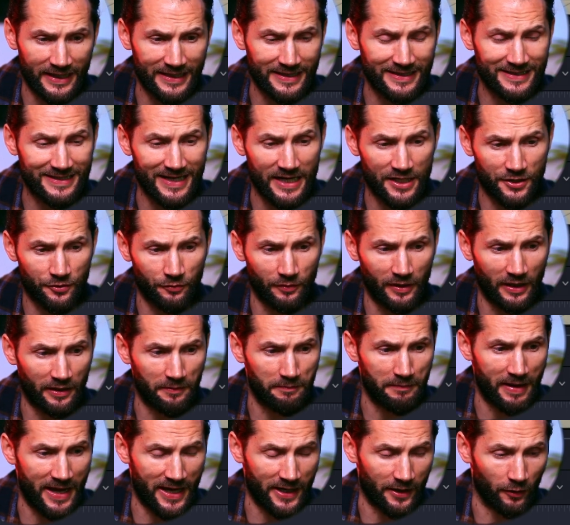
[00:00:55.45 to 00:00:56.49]
It doesn't really
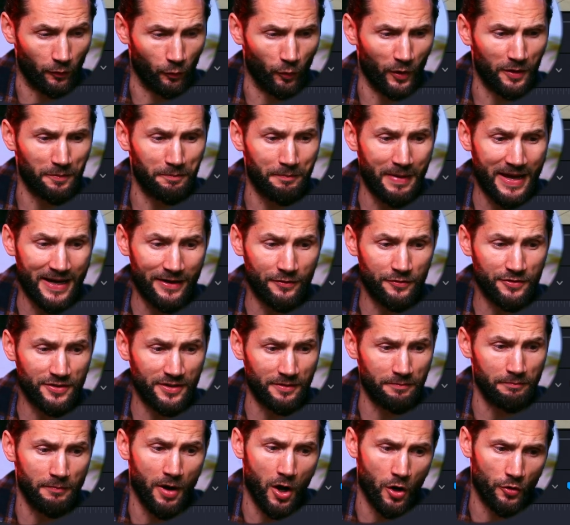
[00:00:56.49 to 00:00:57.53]
matter. What matters the
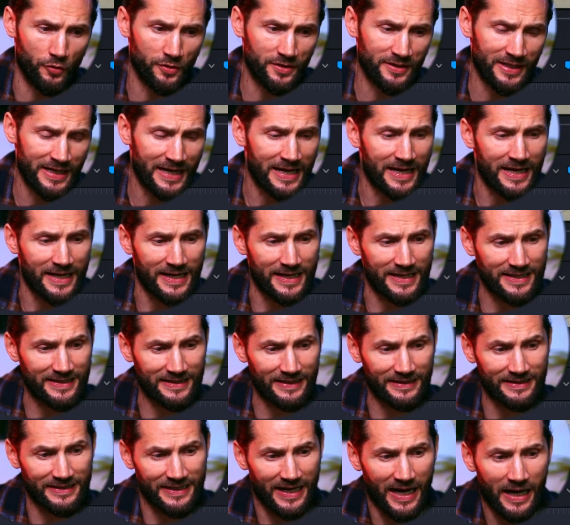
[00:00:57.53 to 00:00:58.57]
most is
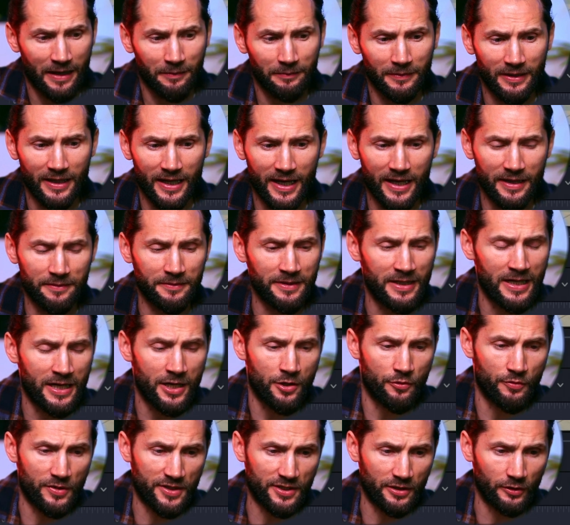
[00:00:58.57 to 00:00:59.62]
the timeline
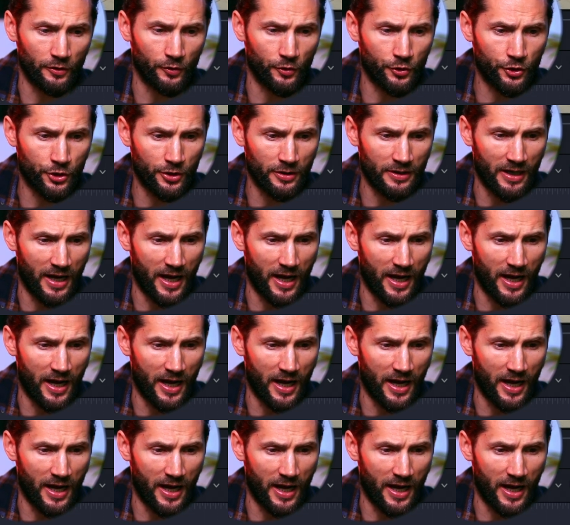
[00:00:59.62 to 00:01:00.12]
resolution.